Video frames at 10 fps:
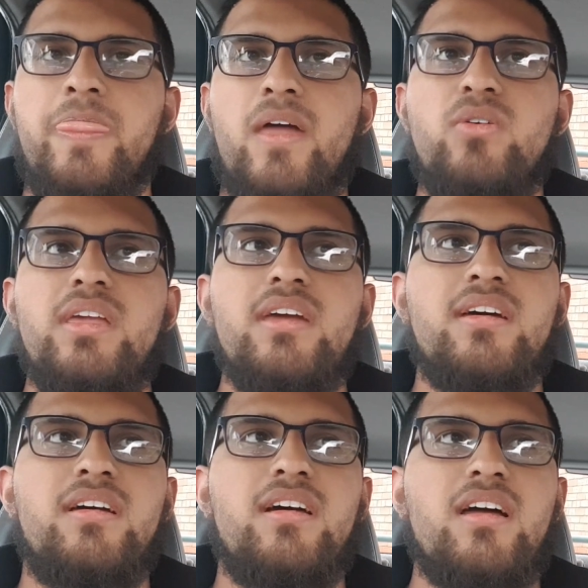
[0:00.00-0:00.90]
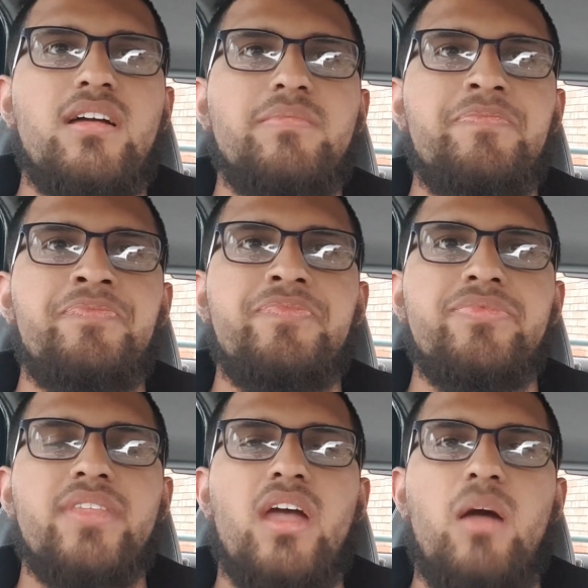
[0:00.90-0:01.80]
Oh yeah.
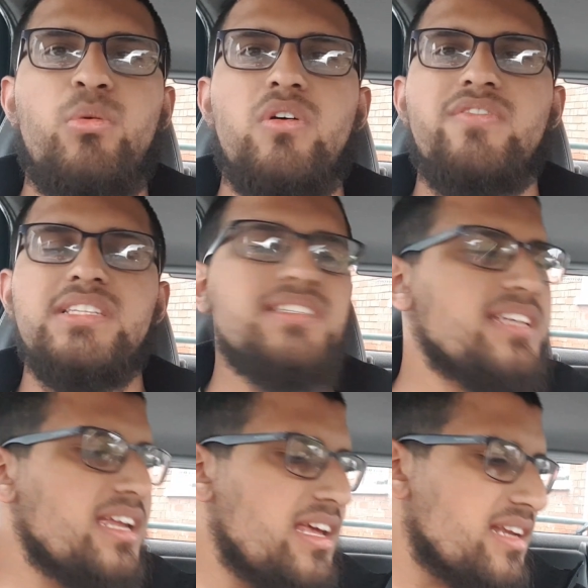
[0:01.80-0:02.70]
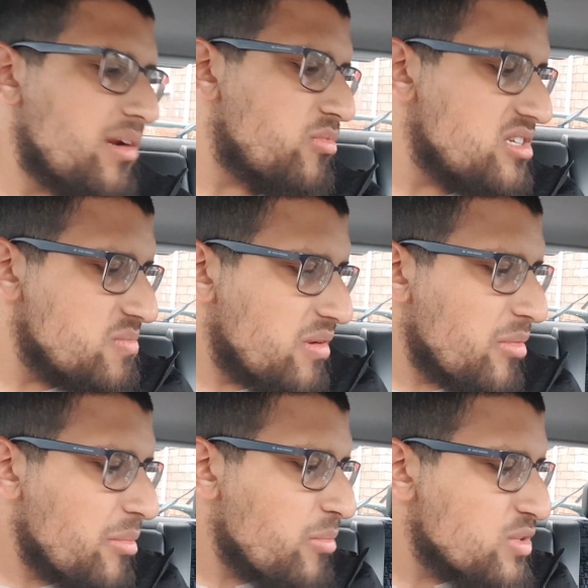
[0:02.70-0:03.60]
I bought obviously secondhand cameras, but
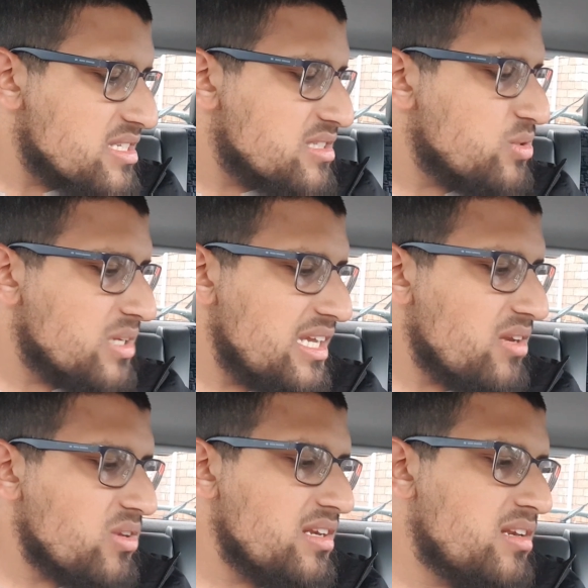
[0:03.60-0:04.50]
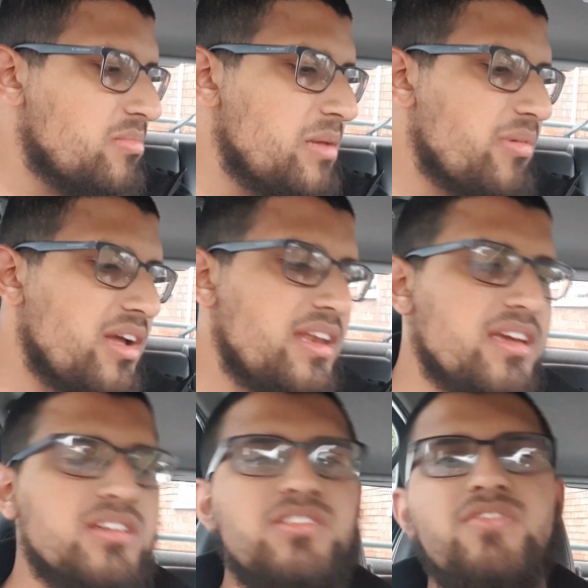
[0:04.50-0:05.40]
my mum wasn't too keen on me buying
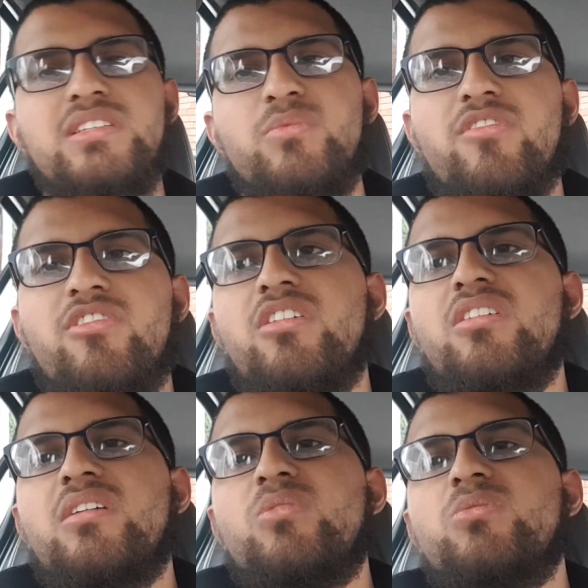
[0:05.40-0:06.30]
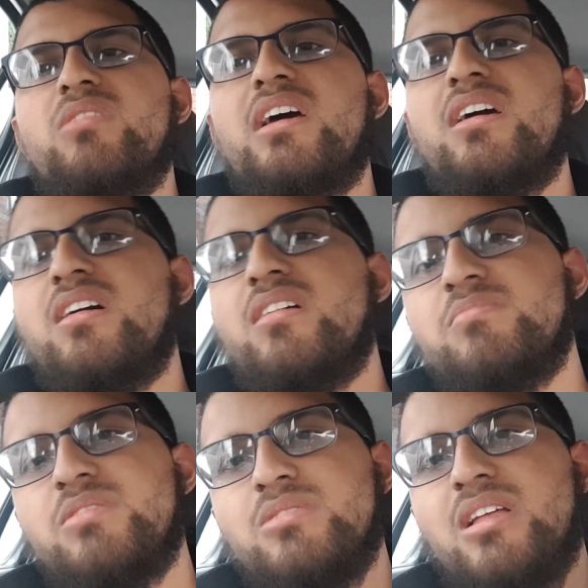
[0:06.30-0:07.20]
it because obviously with Corona and all that.
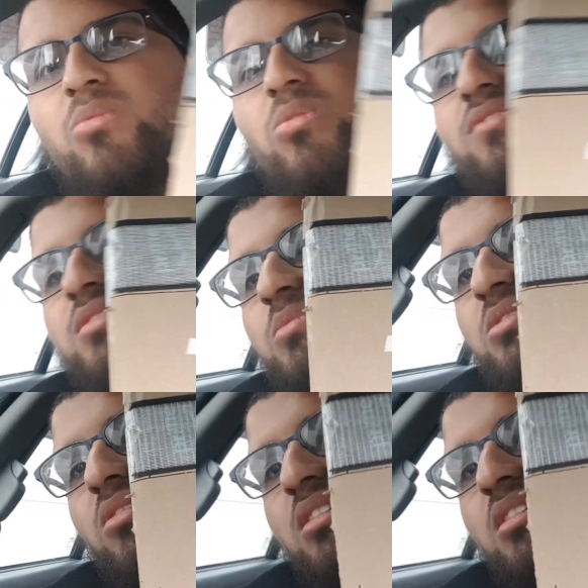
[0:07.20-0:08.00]
She was like, "What if someone's got